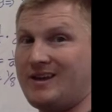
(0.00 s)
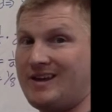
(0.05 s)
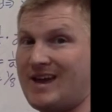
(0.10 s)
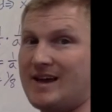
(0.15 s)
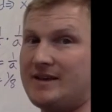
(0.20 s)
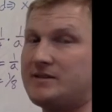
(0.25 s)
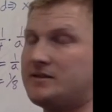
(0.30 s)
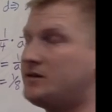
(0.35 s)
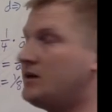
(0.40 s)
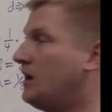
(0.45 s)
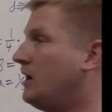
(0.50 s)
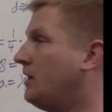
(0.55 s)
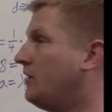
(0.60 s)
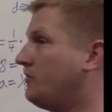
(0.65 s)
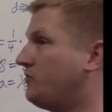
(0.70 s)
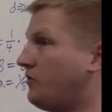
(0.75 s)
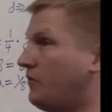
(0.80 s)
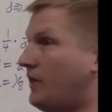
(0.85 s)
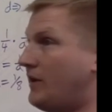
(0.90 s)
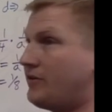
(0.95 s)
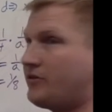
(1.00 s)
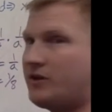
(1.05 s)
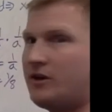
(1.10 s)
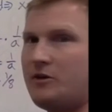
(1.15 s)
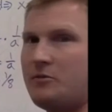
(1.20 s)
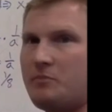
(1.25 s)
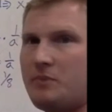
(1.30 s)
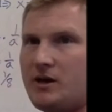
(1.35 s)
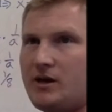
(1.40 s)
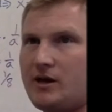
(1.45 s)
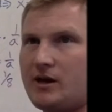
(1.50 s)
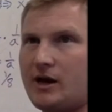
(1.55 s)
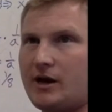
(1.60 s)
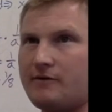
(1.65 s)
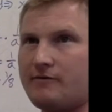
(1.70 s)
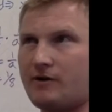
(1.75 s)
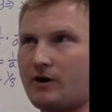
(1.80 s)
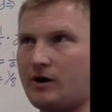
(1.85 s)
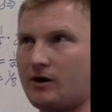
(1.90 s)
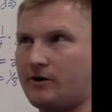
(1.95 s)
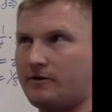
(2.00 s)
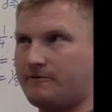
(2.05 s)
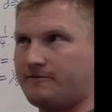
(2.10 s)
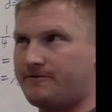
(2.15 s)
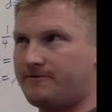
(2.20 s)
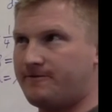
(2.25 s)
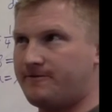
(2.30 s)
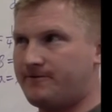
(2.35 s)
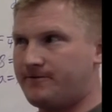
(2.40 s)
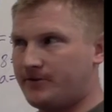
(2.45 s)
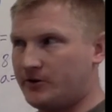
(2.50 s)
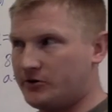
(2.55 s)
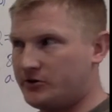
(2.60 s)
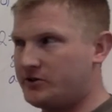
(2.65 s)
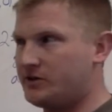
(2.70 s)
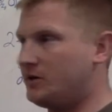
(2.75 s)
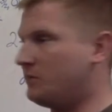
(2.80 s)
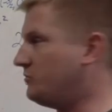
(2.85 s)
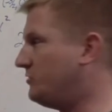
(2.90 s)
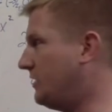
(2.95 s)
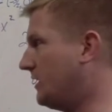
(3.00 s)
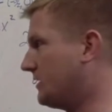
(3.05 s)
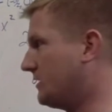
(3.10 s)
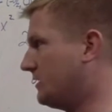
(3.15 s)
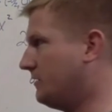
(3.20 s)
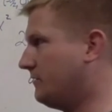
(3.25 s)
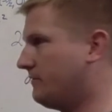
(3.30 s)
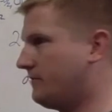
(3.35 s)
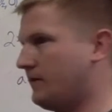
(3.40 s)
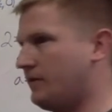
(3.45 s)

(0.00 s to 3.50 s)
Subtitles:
yet, so that's going to be kind of our first objective.